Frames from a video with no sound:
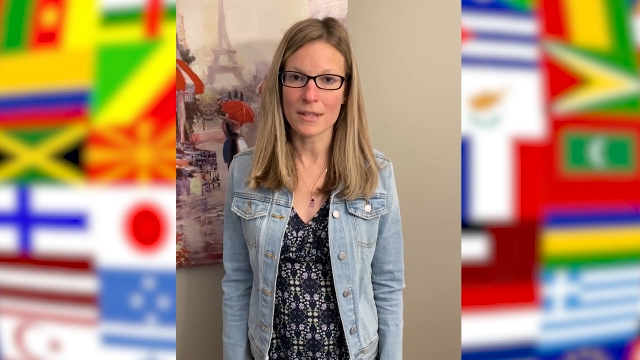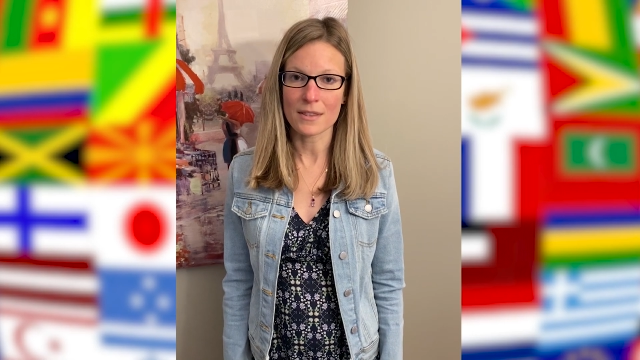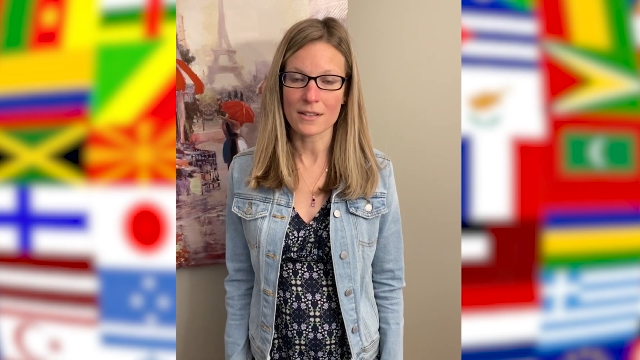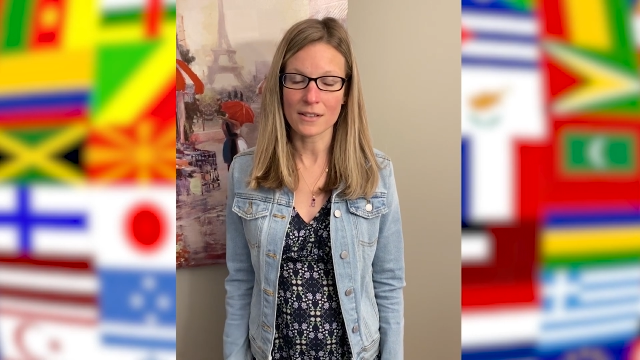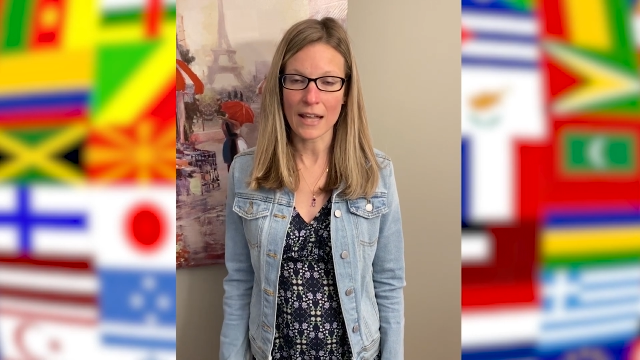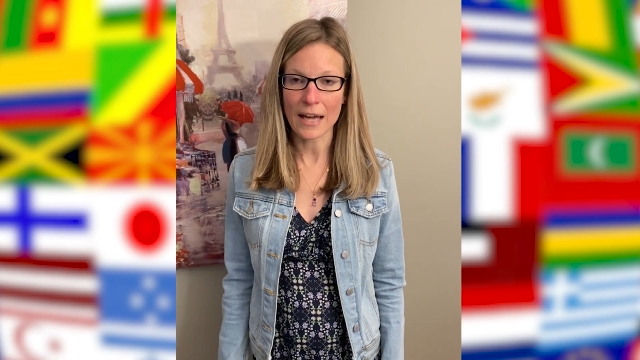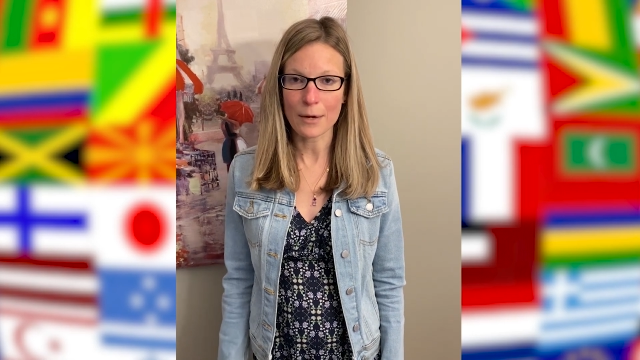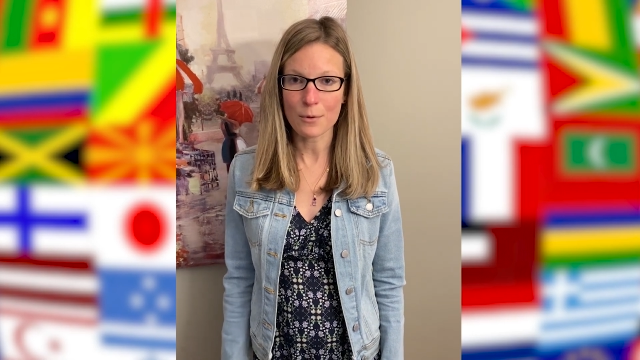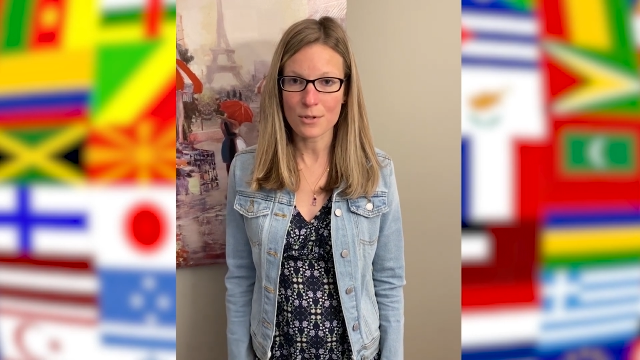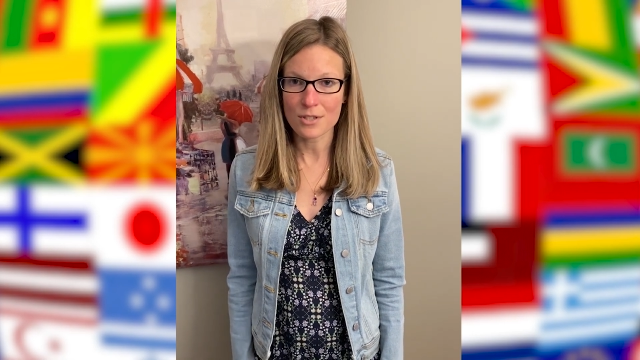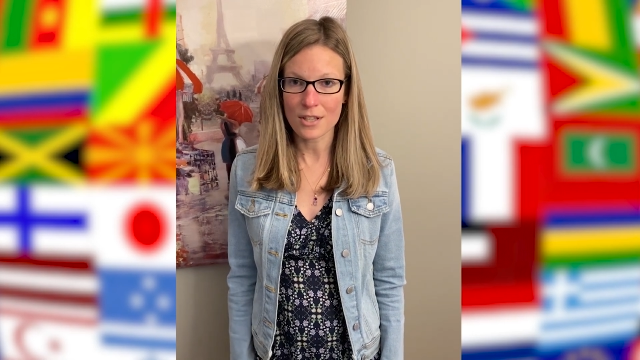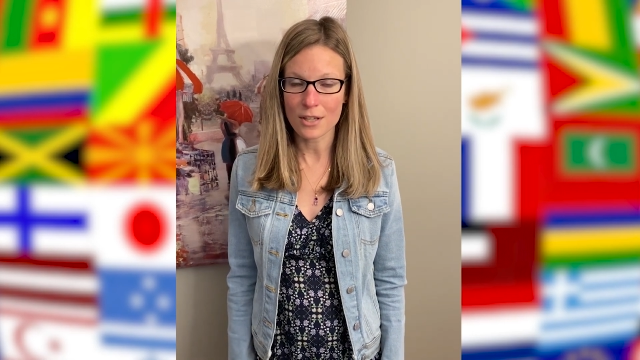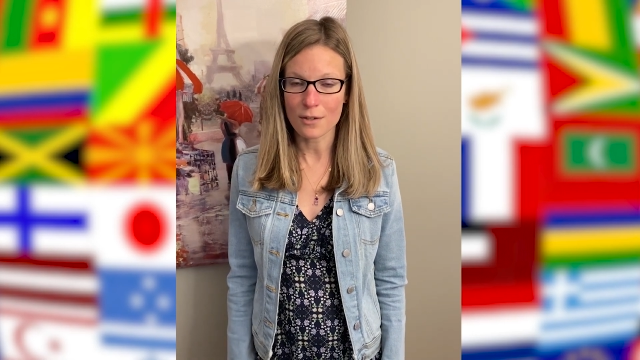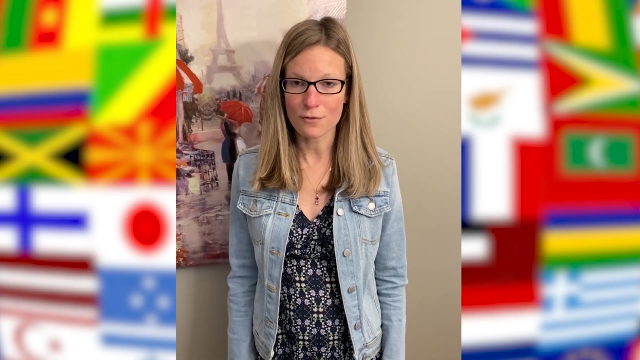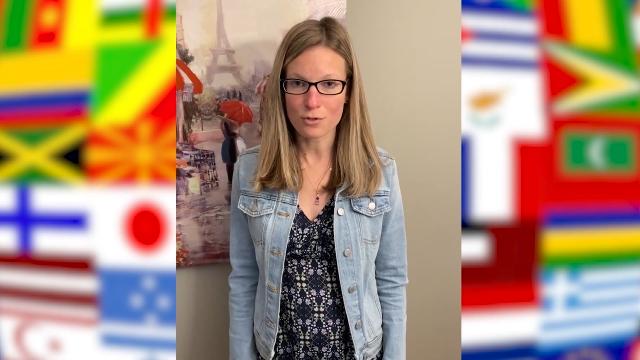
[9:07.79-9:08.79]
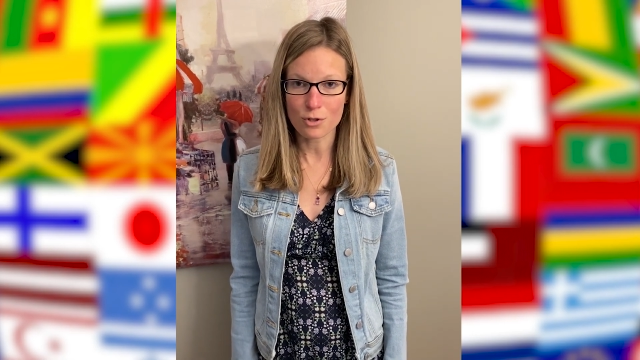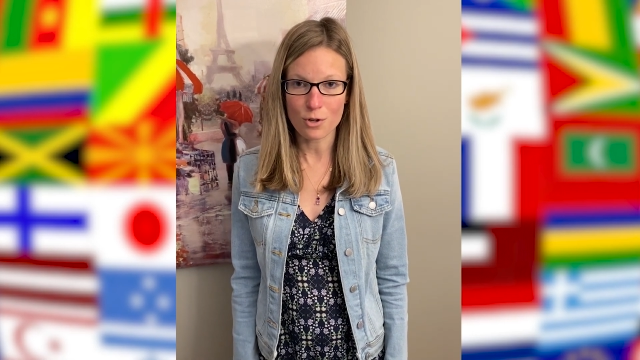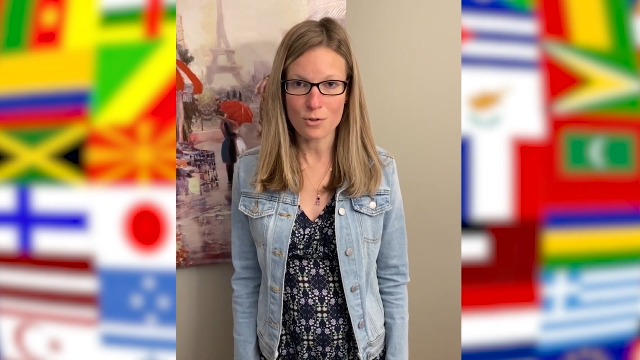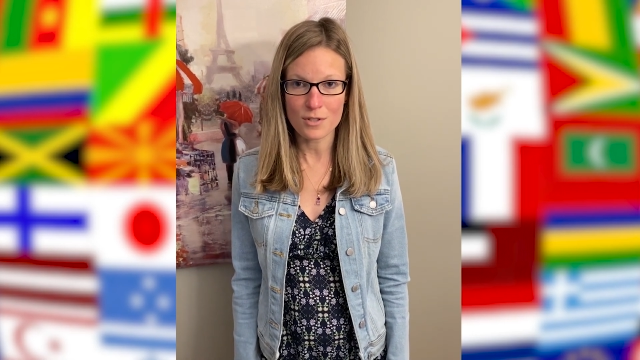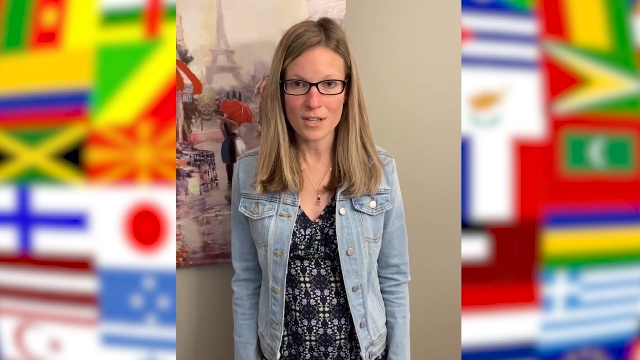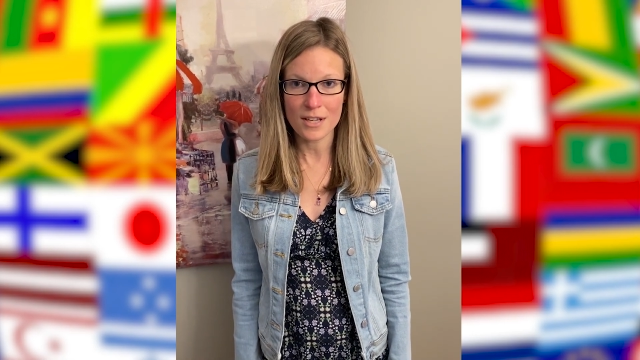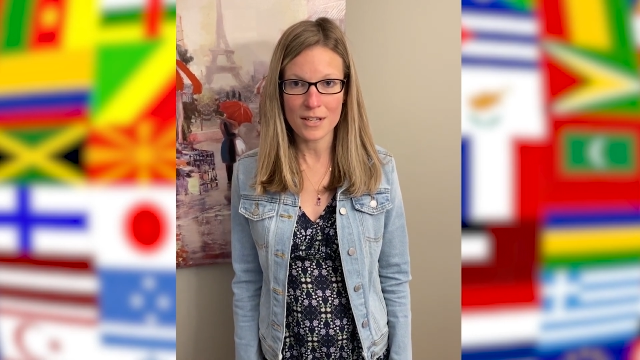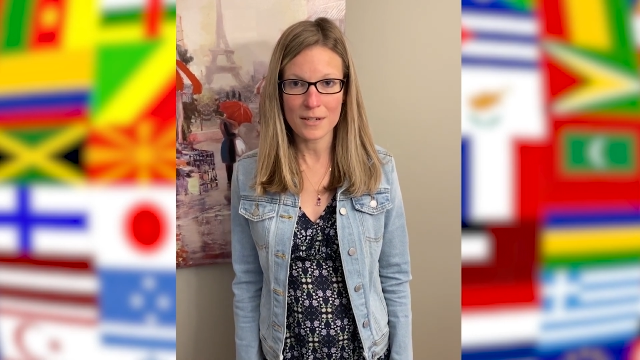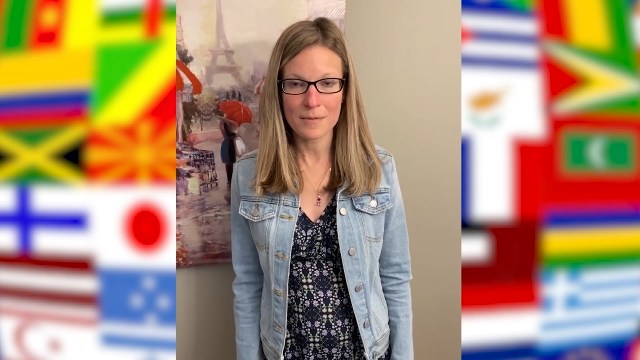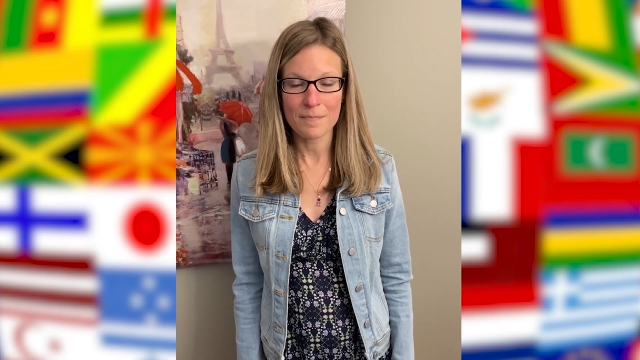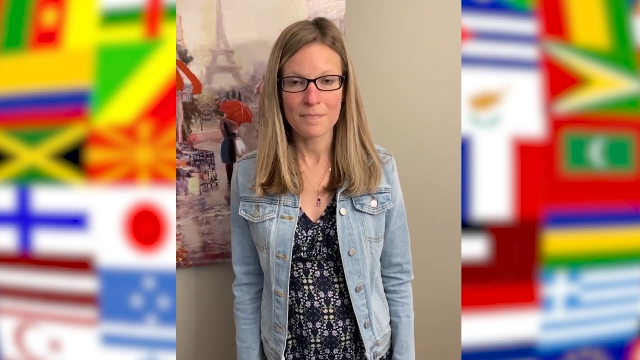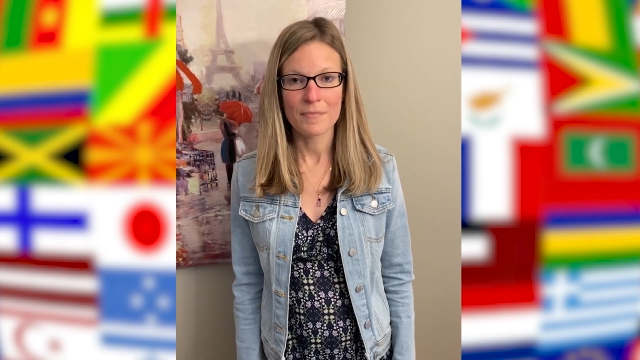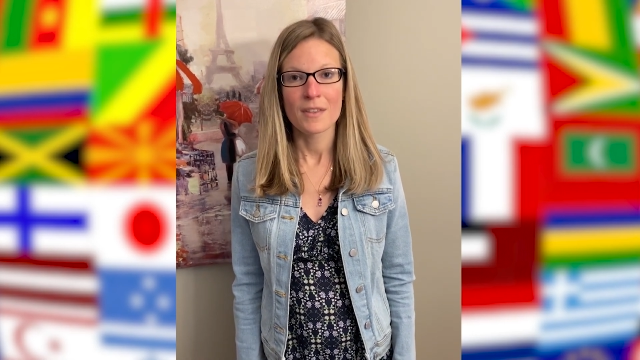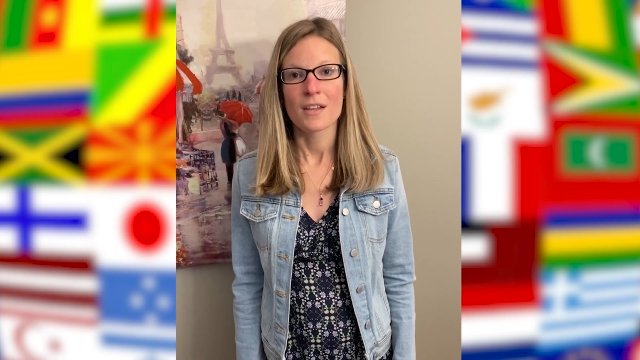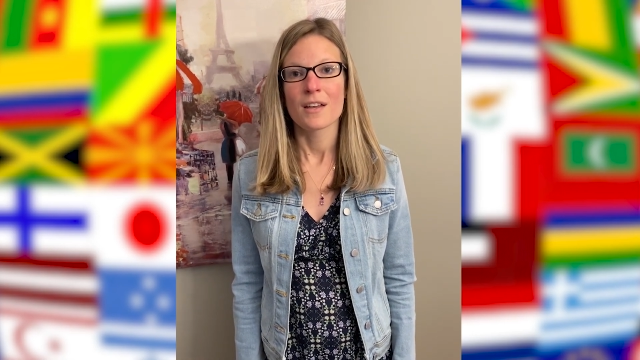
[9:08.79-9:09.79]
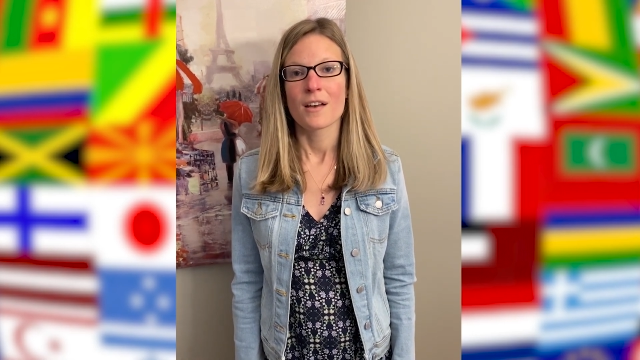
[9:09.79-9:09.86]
in the language that you've chosen.